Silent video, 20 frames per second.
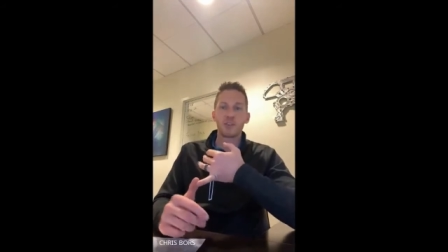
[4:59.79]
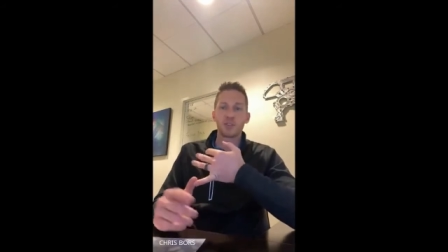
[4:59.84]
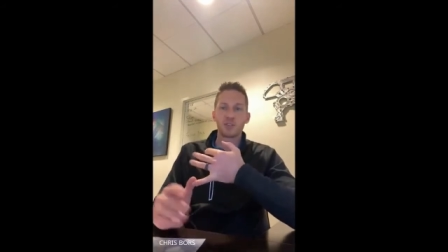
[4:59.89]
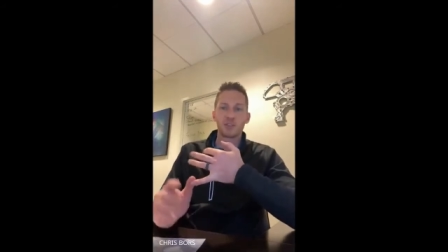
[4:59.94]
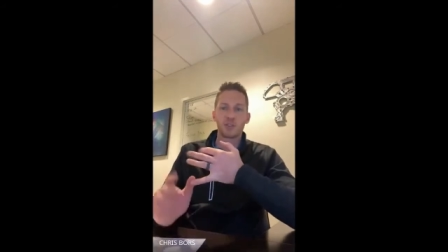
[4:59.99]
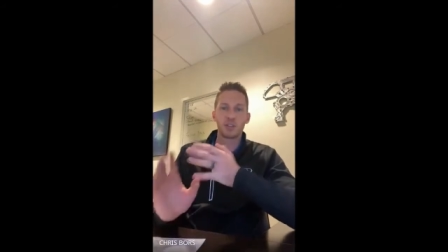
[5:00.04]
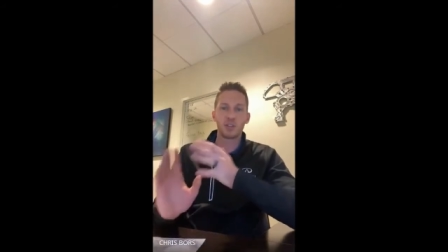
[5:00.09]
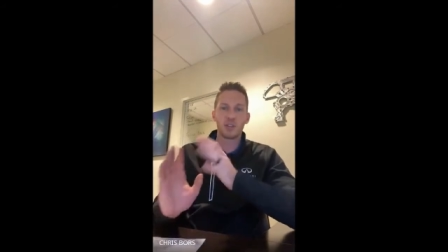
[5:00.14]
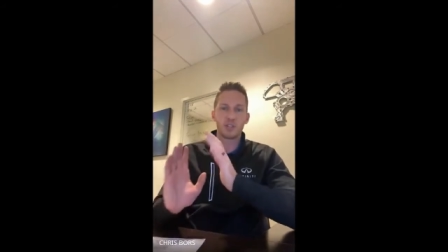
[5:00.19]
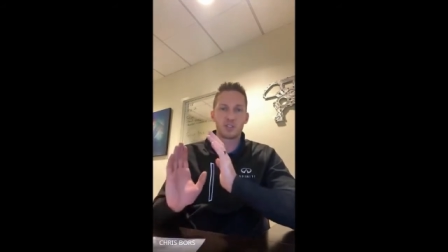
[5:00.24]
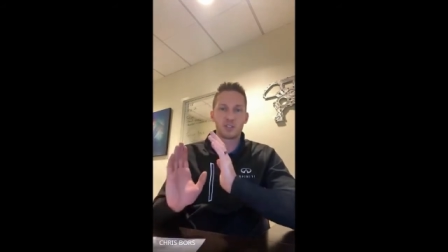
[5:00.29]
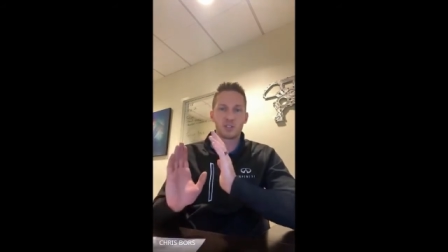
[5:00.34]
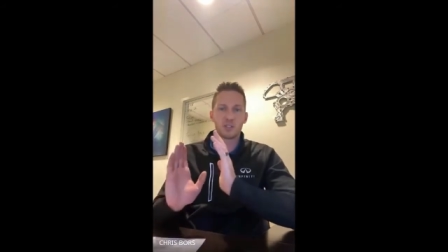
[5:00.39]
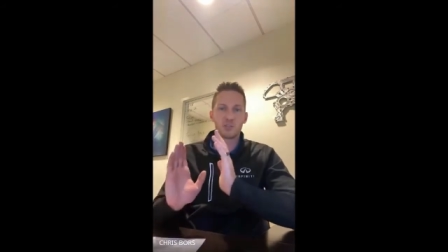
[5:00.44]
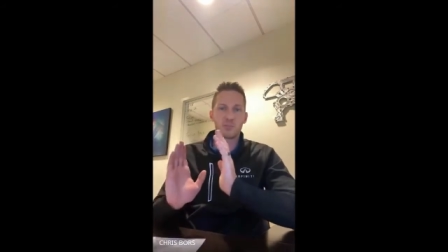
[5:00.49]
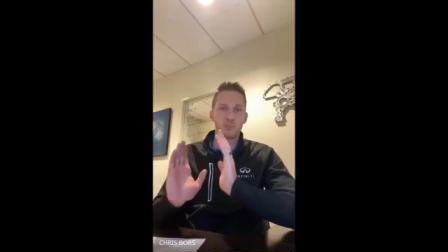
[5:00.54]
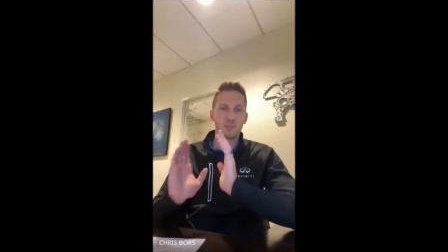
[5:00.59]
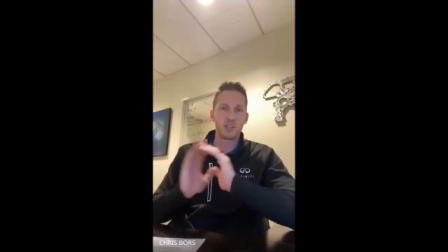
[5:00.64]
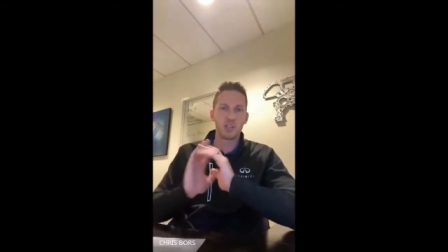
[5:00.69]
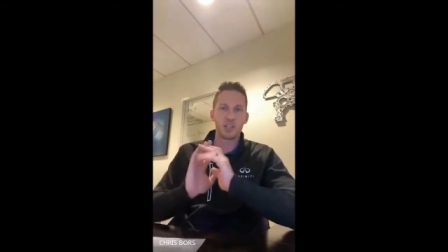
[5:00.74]
so that
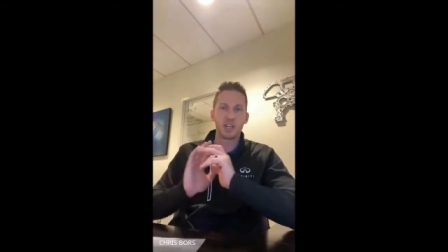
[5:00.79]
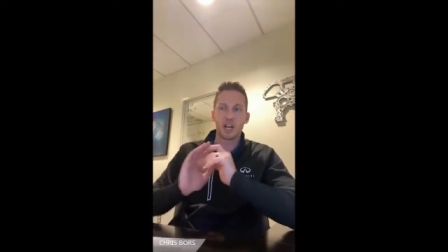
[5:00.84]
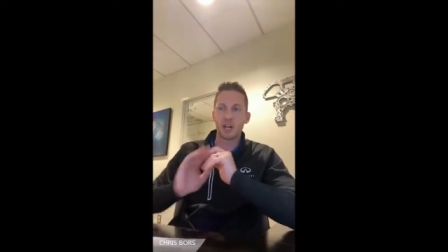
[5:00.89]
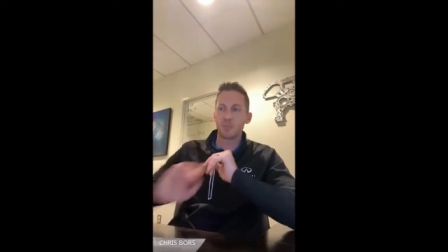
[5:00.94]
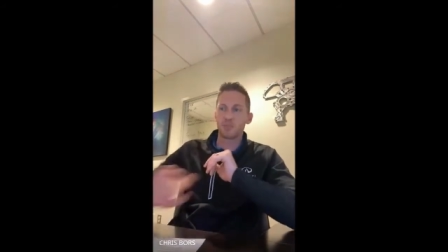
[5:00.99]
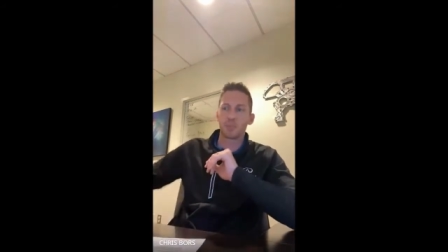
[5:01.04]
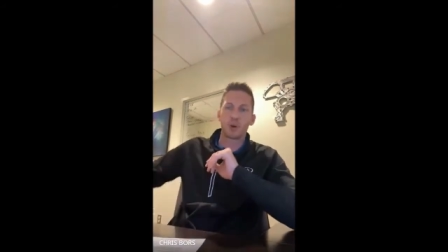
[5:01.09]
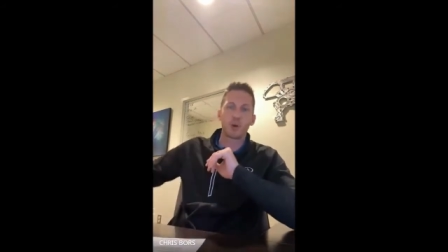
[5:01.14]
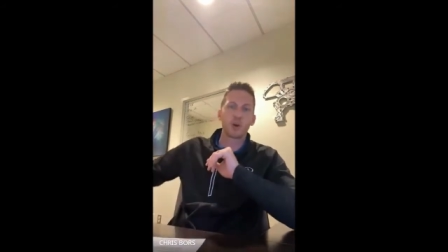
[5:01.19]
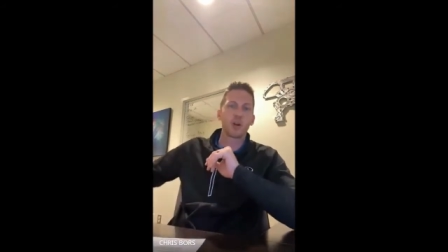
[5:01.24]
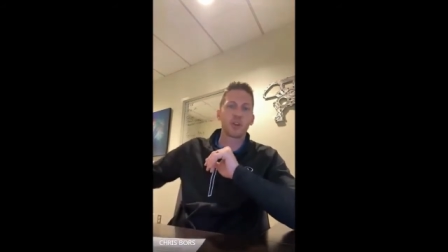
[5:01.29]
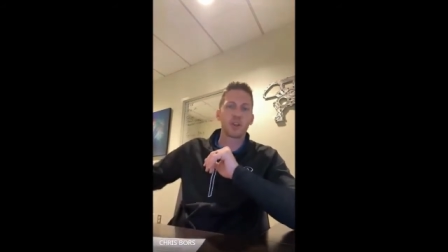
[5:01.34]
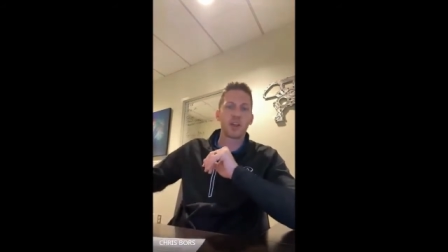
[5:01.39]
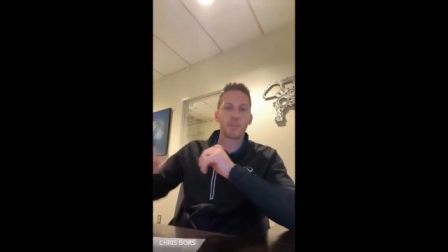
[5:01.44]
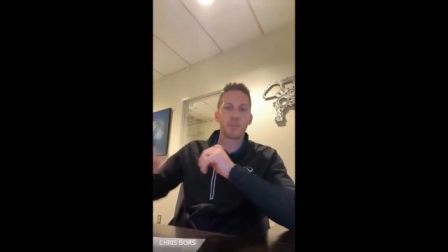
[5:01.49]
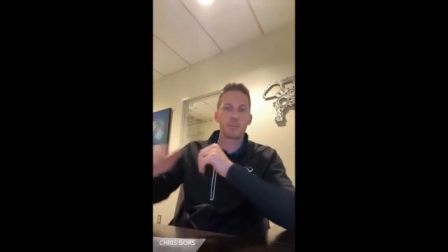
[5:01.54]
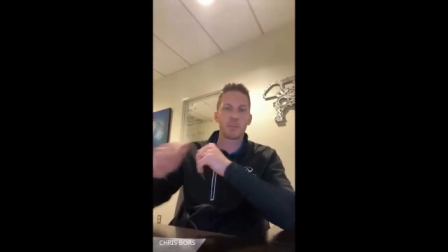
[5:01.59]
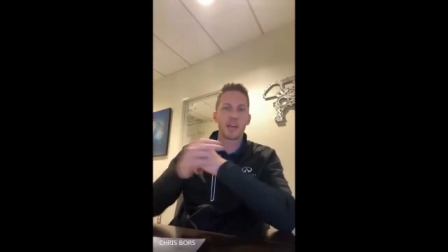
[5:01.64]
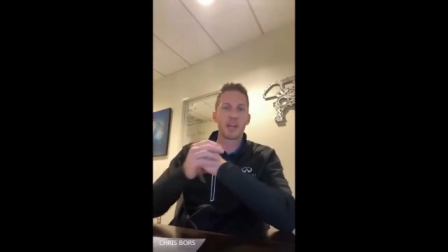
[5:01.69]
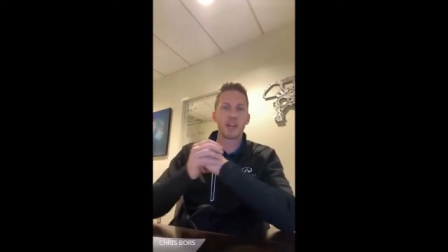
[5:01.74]
you kind of burn all that bad